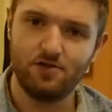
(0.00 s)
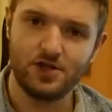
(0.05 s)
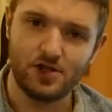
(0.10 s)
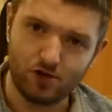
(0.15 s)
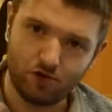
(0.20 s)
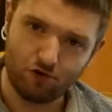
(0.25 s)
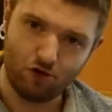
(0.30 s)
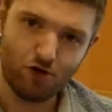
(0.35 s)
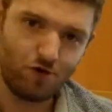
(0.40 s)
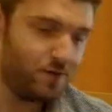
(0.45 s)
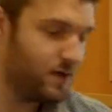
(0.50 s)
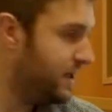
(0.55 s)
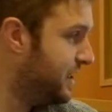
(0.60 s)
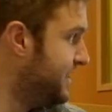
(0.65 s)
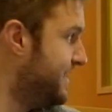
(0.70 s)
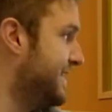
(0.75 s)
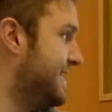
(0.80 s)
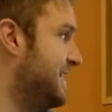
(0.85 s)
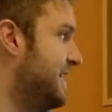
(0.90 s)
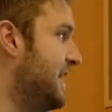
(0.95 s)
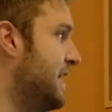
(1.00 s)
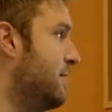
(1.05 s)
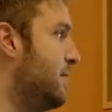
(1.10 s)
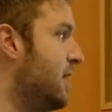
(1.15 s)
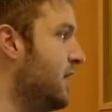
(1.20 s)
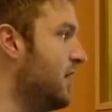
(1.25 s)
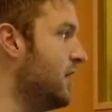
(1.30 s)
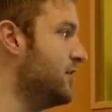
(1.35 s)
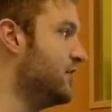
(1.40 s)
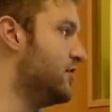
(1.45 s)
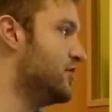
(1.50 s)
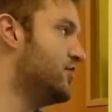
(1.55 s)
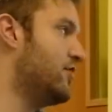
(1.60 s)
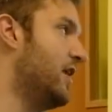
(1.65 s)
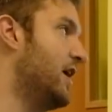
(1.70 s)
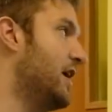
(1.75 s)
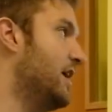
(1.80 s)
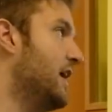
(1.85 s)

as a group and as a team to try and